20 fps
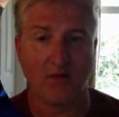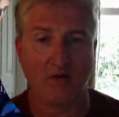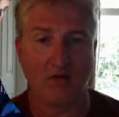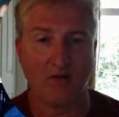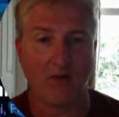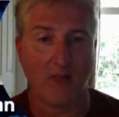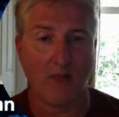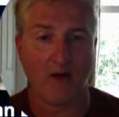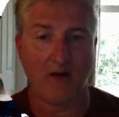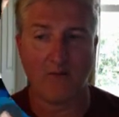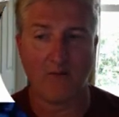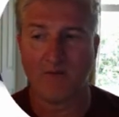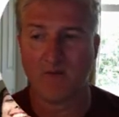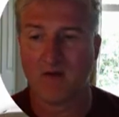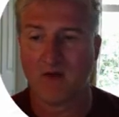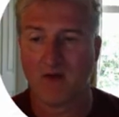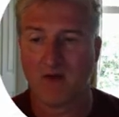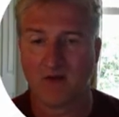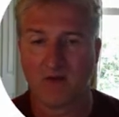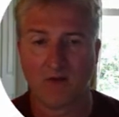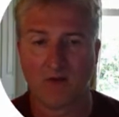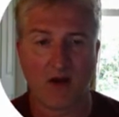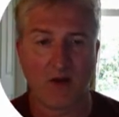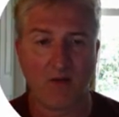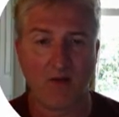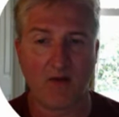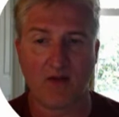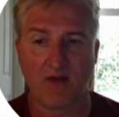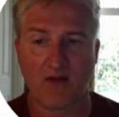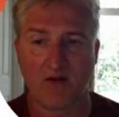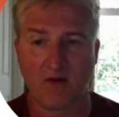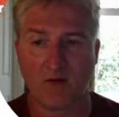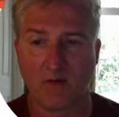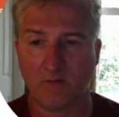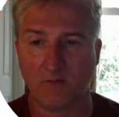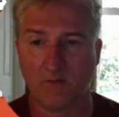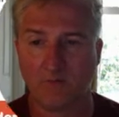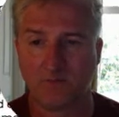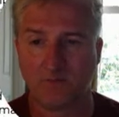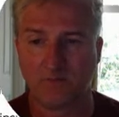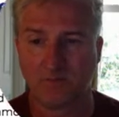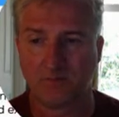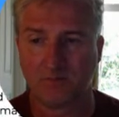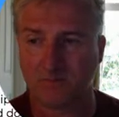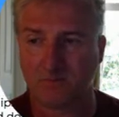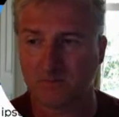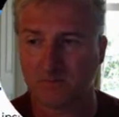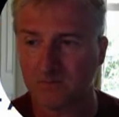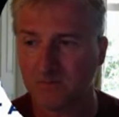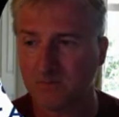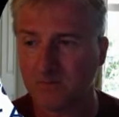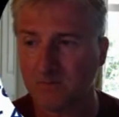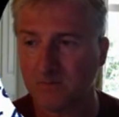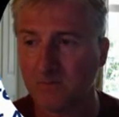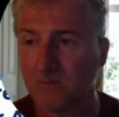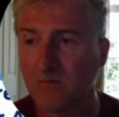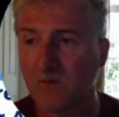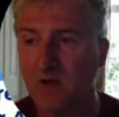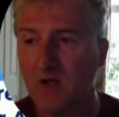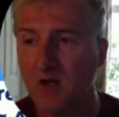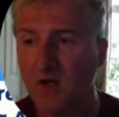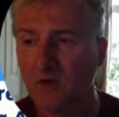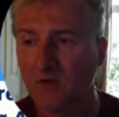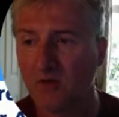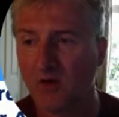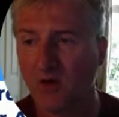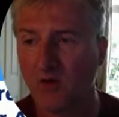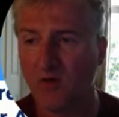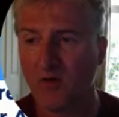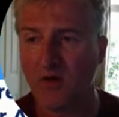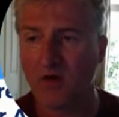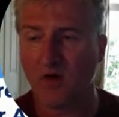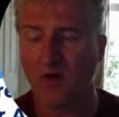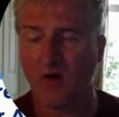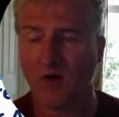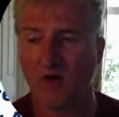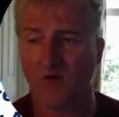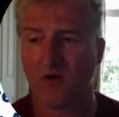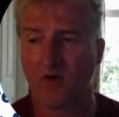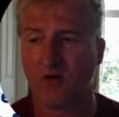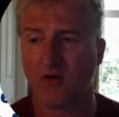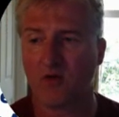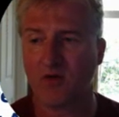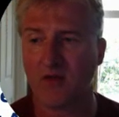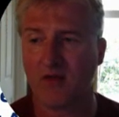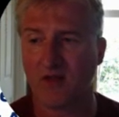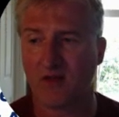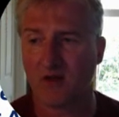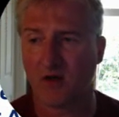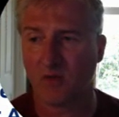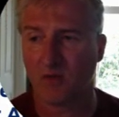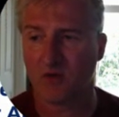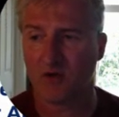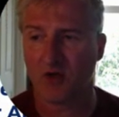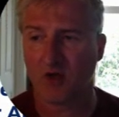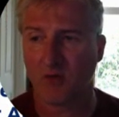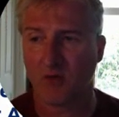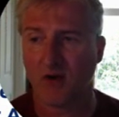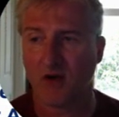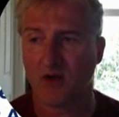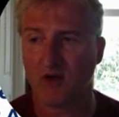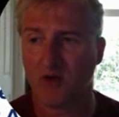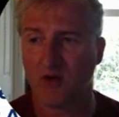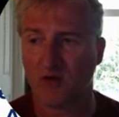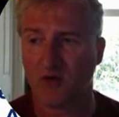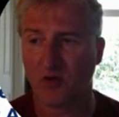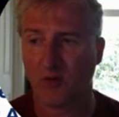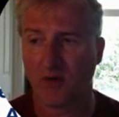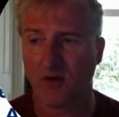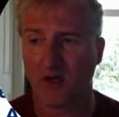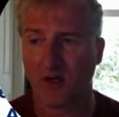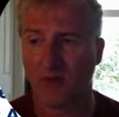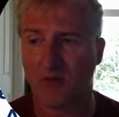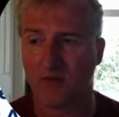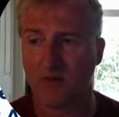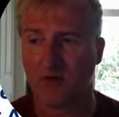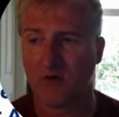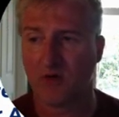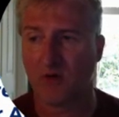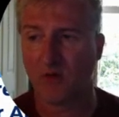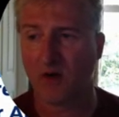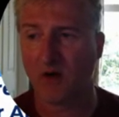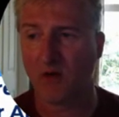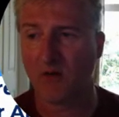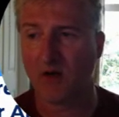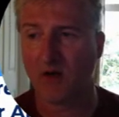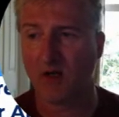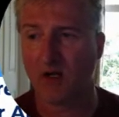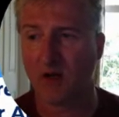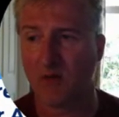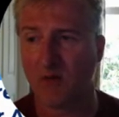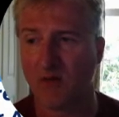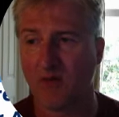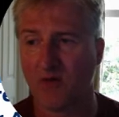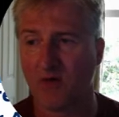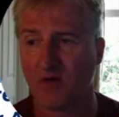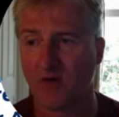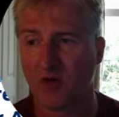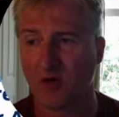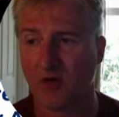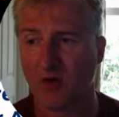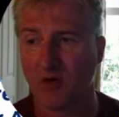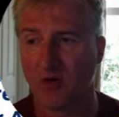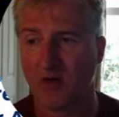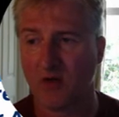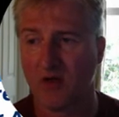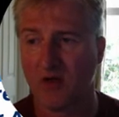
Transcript: All right, so we got rid of that there. So in order to do that there, what you're gonna want to do is you're gonna want to come over to your